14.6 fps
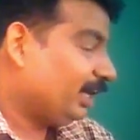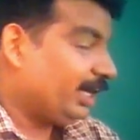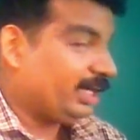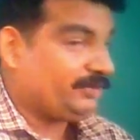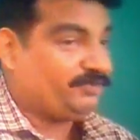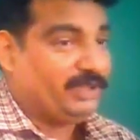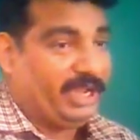
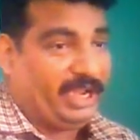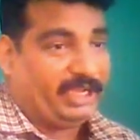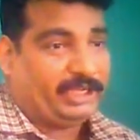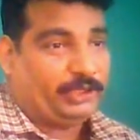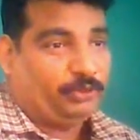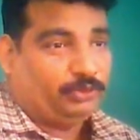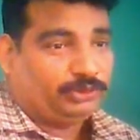And if the
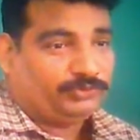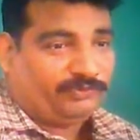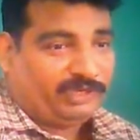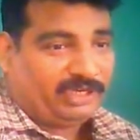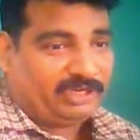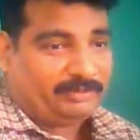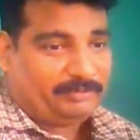accused
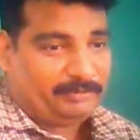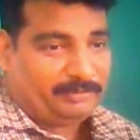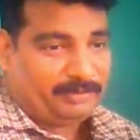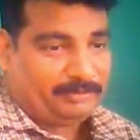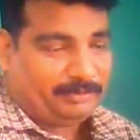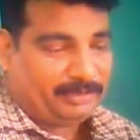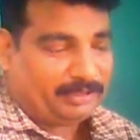will
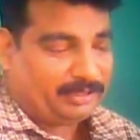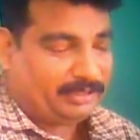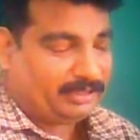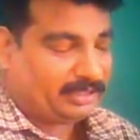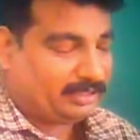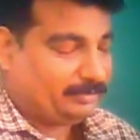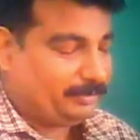
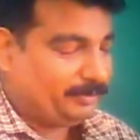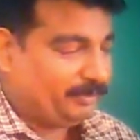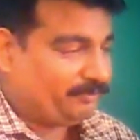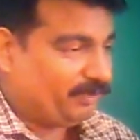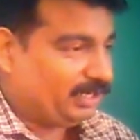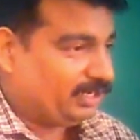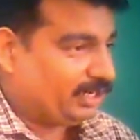
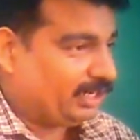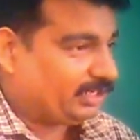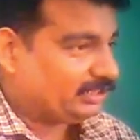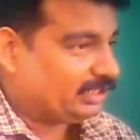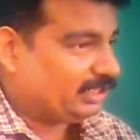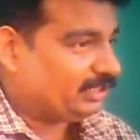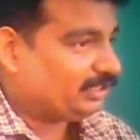
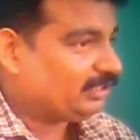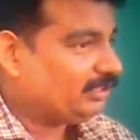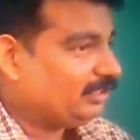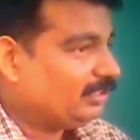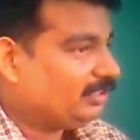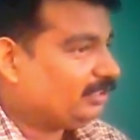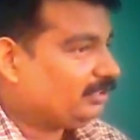get the
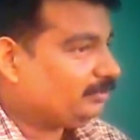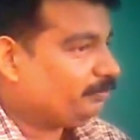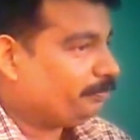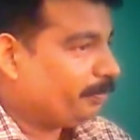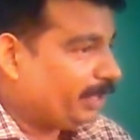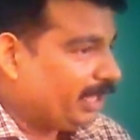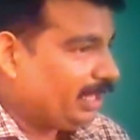
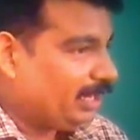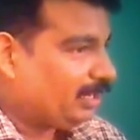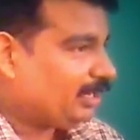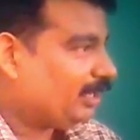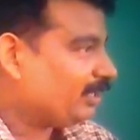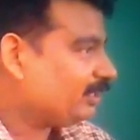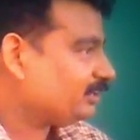bail
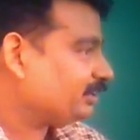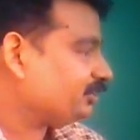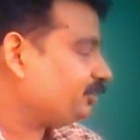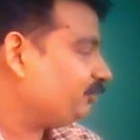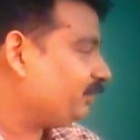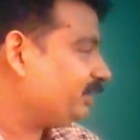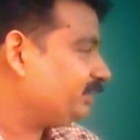under
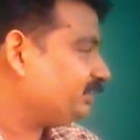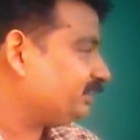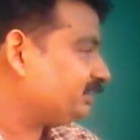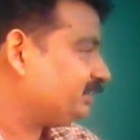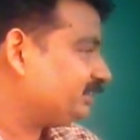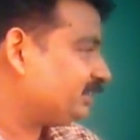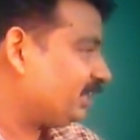section
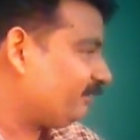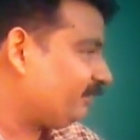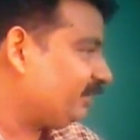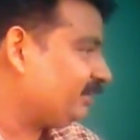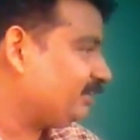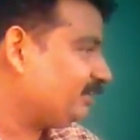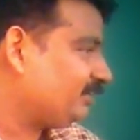
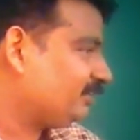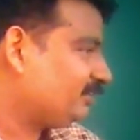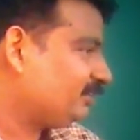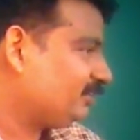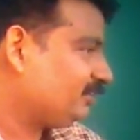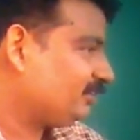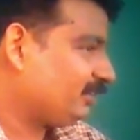167,
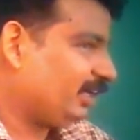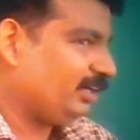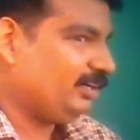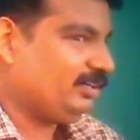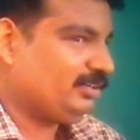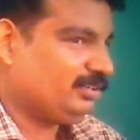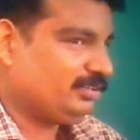
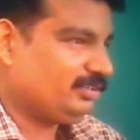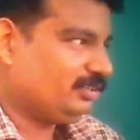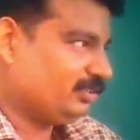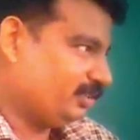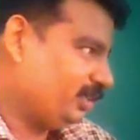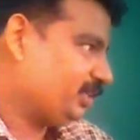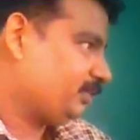then
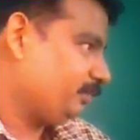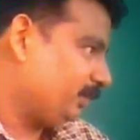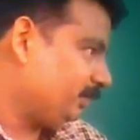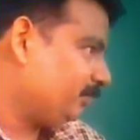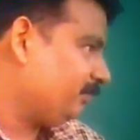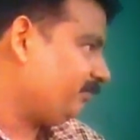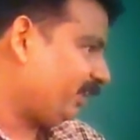it
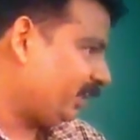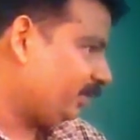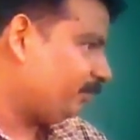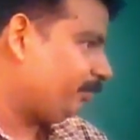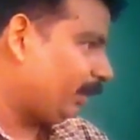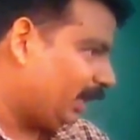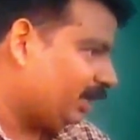may be very
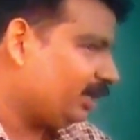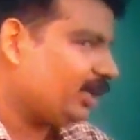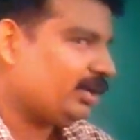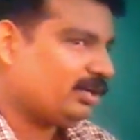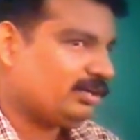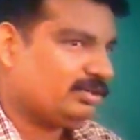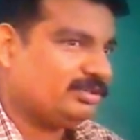
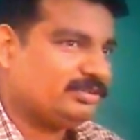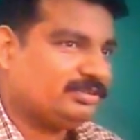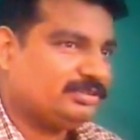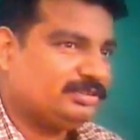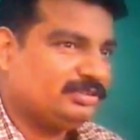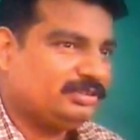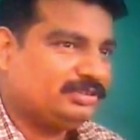blunder
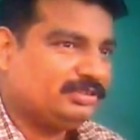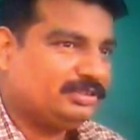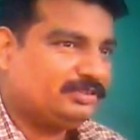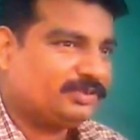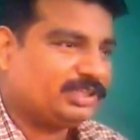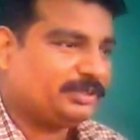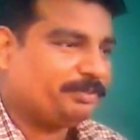
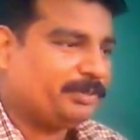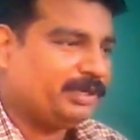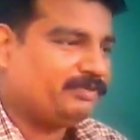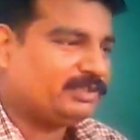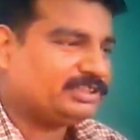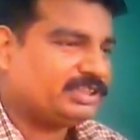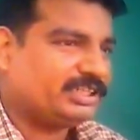for the
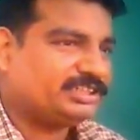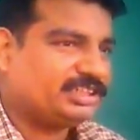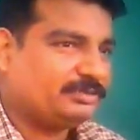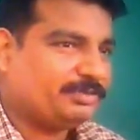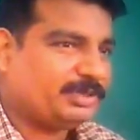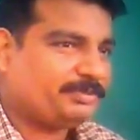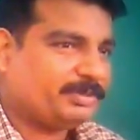
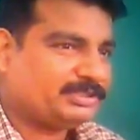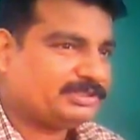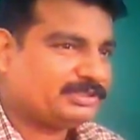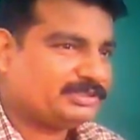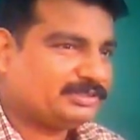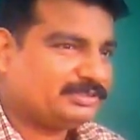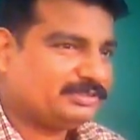investigation purpose.